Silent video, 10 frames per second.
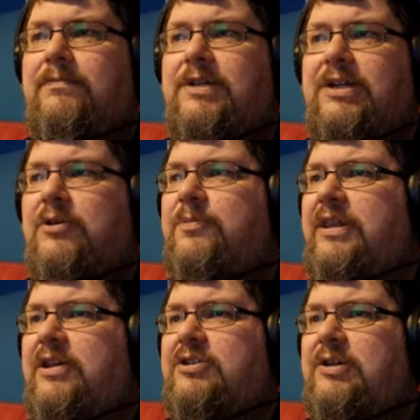She told me
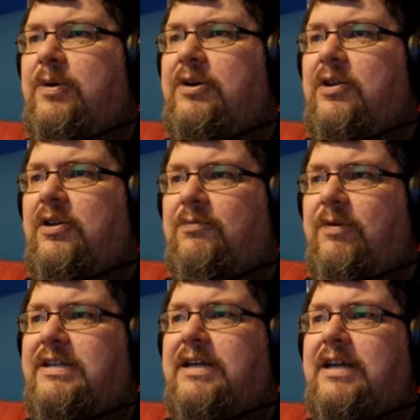that she put it on the
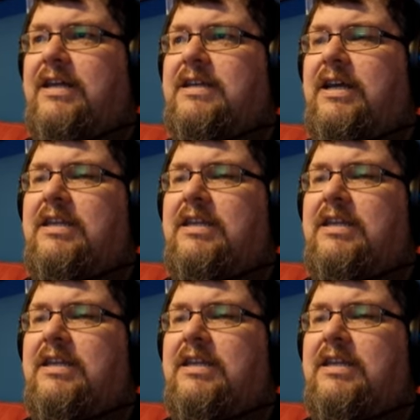writing desk in